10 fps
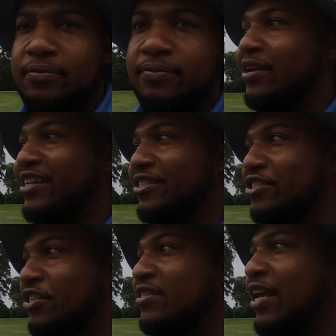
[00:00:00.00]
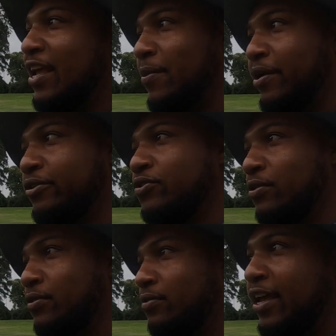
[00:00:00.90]
I just came out the
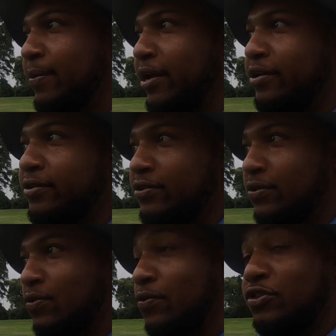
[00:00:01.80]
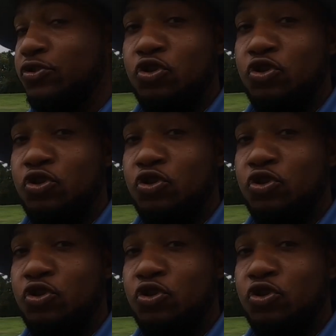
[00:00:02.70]
truck, came out here to the course,